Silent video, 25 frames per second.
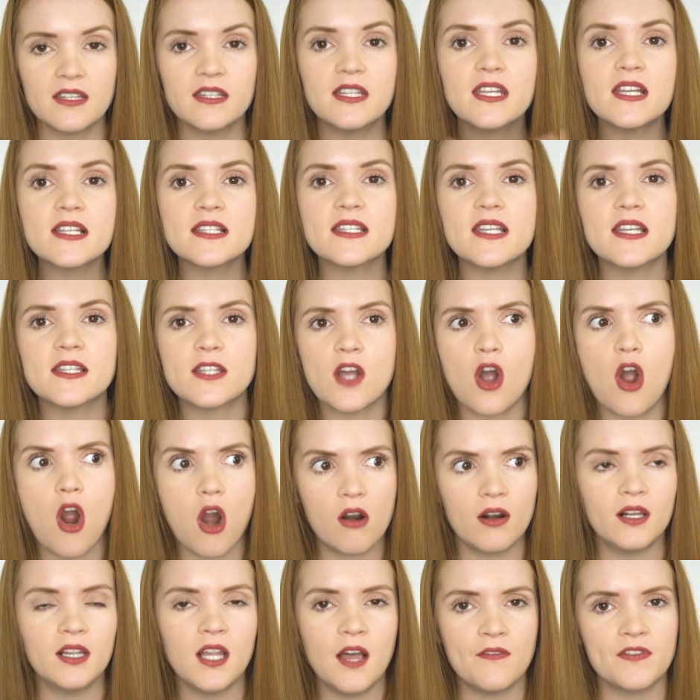This is a
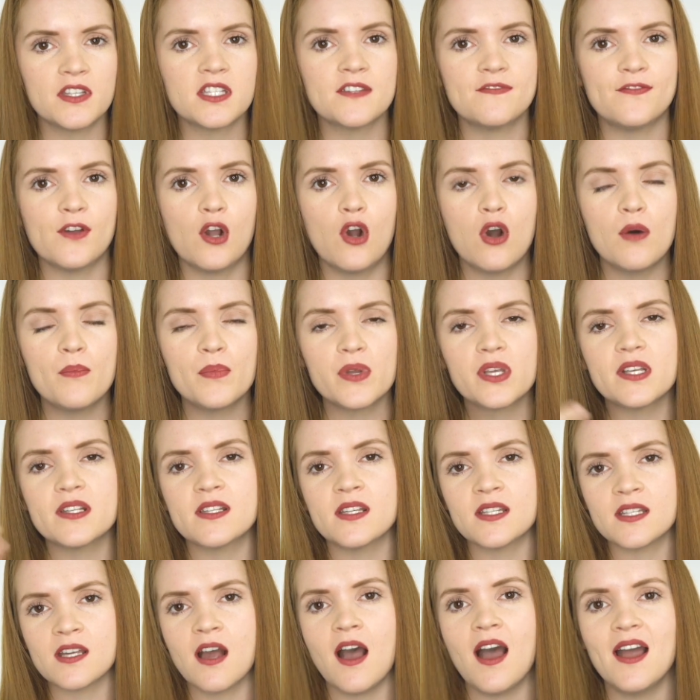horror lover's film because
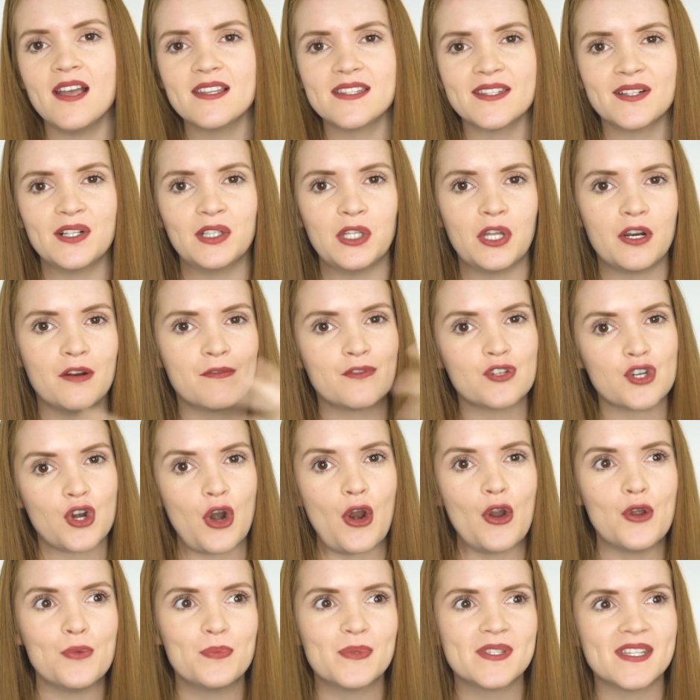it ties in a lot of
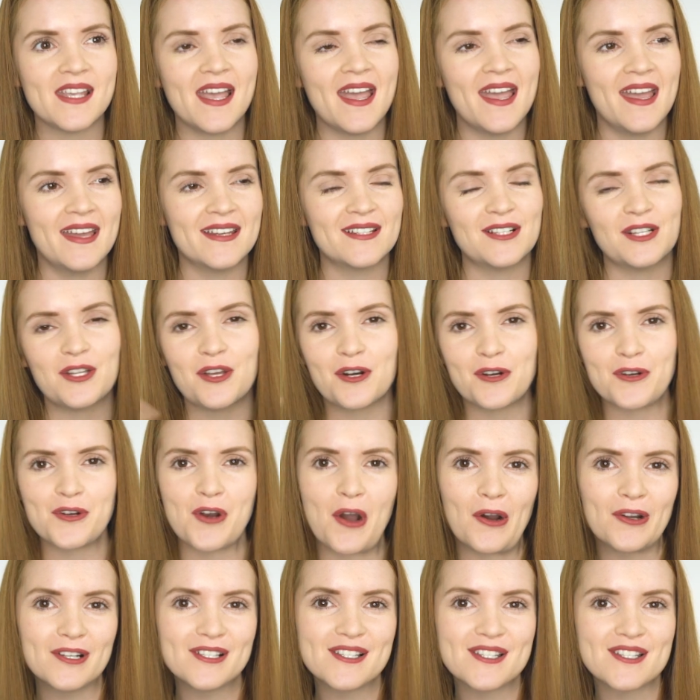tropes and a lot of
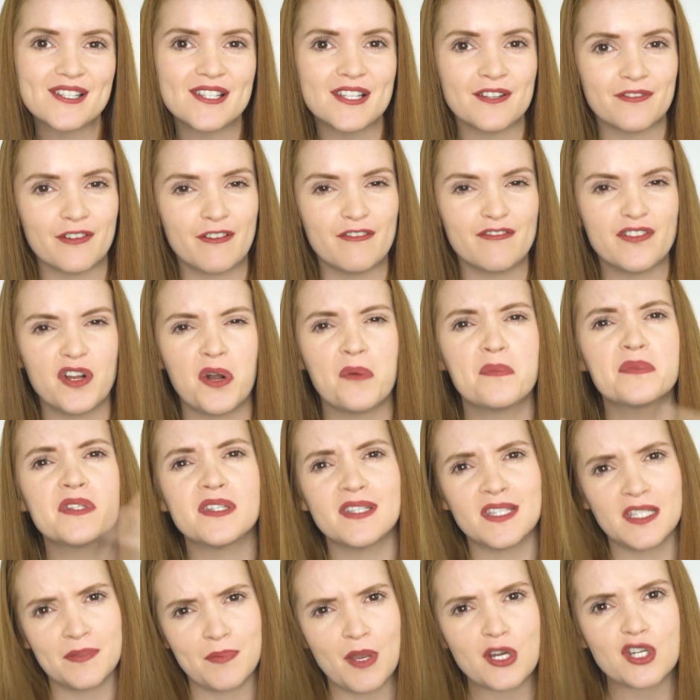nods to different films,
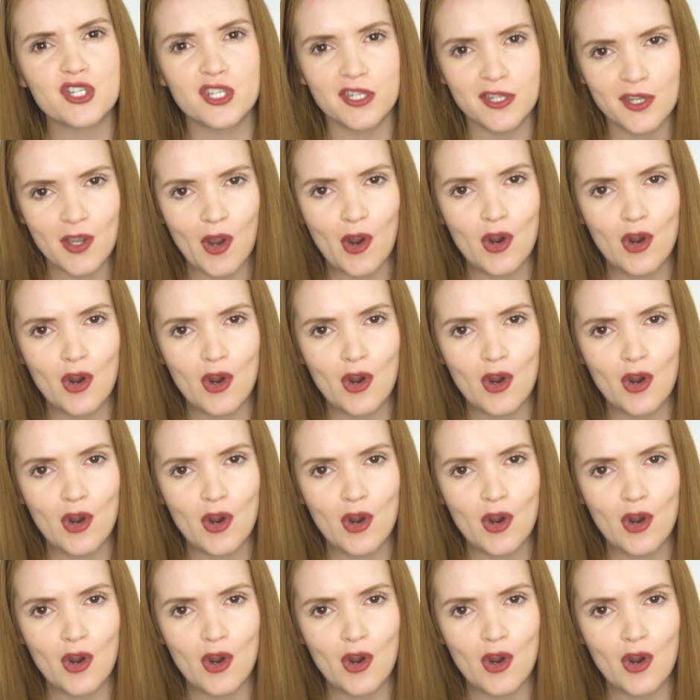especially The